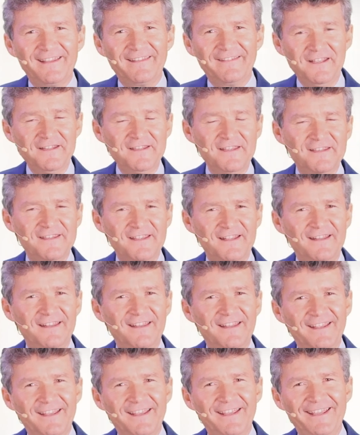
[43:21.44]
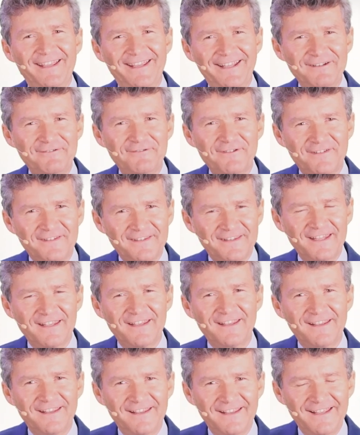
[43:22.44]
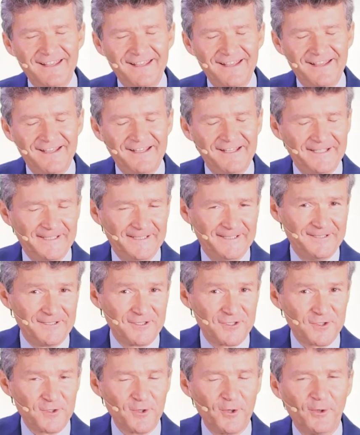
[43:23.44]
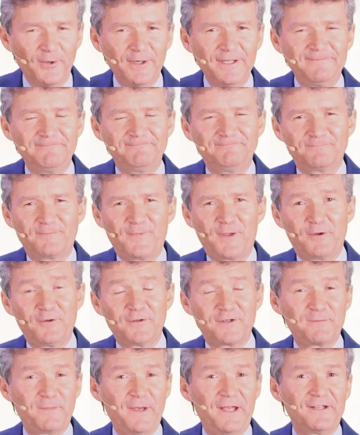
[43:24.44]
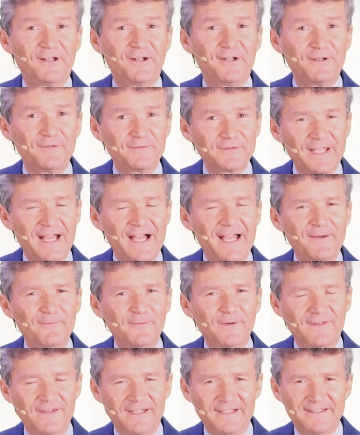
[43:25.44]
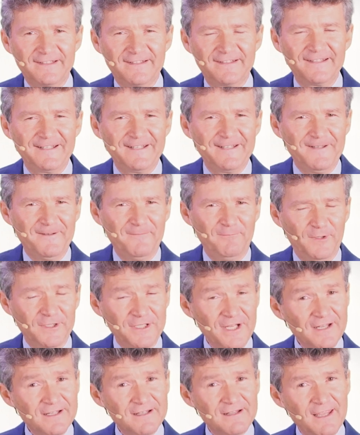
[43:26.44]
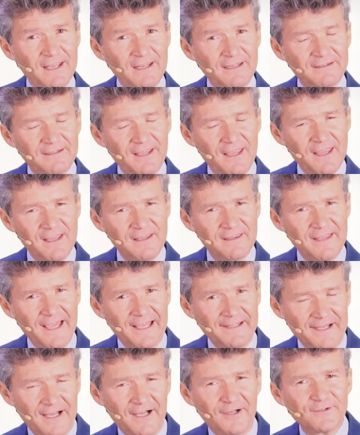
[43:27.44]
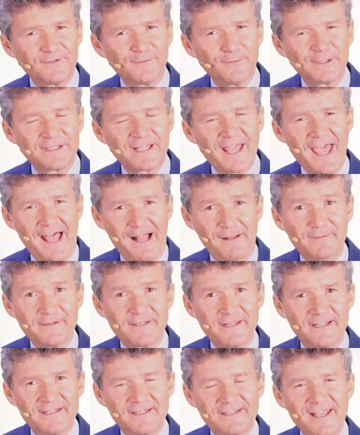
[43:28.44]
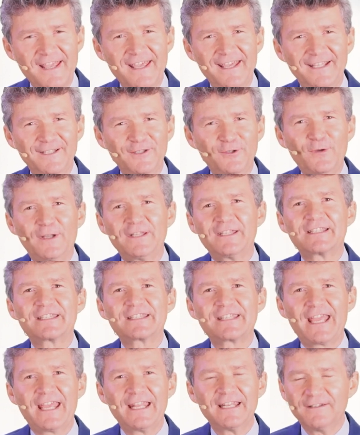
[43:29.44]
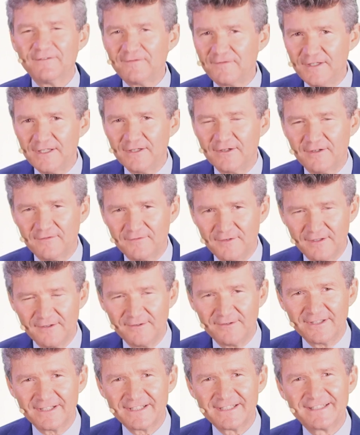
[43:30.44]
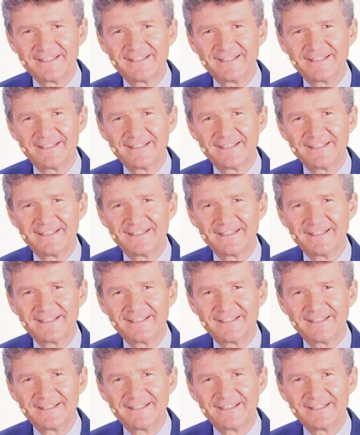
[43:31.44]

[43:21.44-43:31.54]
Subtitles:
this is an interesting story. We could spend a lot of time with it. But just take that out, what helps us to understand the fear of the Lord.